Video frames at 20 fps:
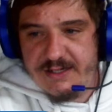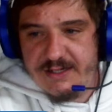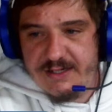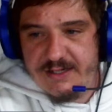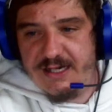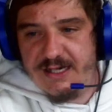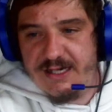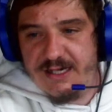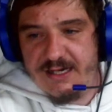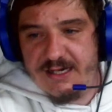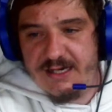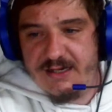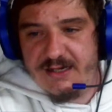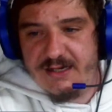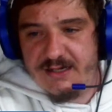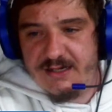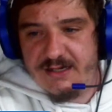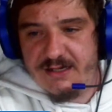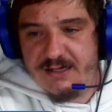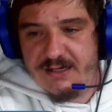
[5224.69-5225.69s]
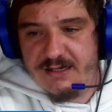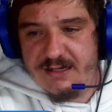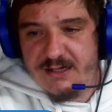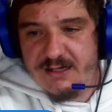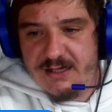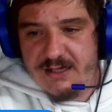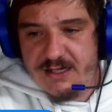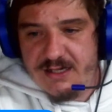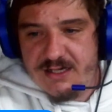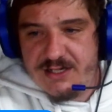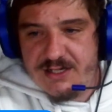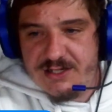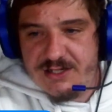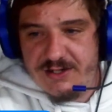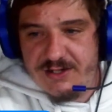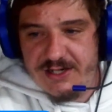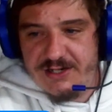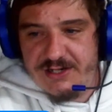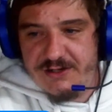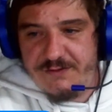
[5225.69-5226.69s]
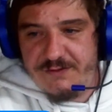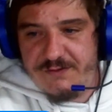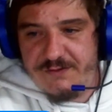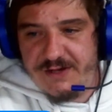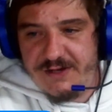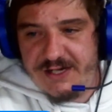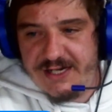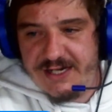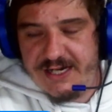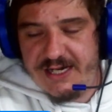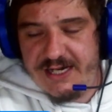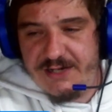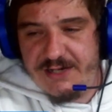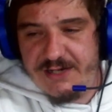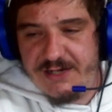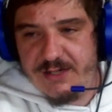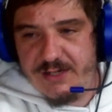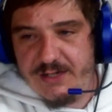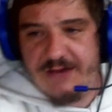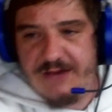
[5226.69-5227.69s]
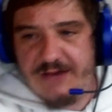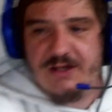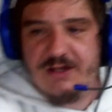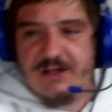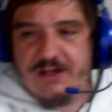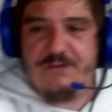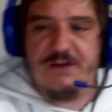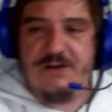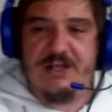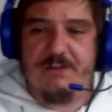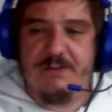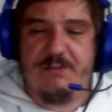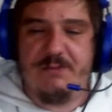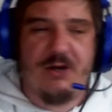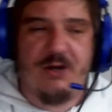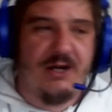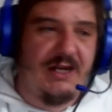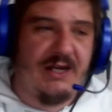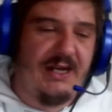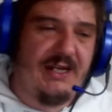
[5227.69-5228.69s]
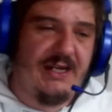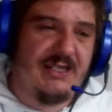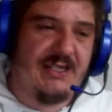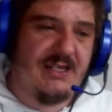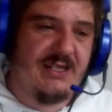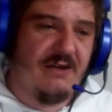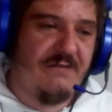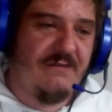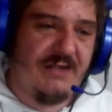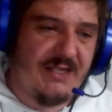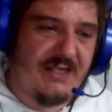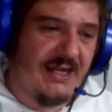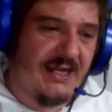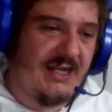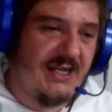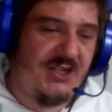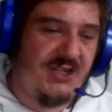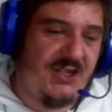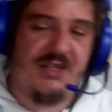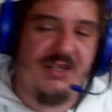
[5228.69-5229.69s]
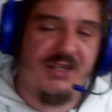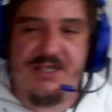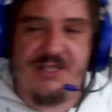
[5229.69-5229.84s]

Yeah. So I do think that he will have no further part in this conversation.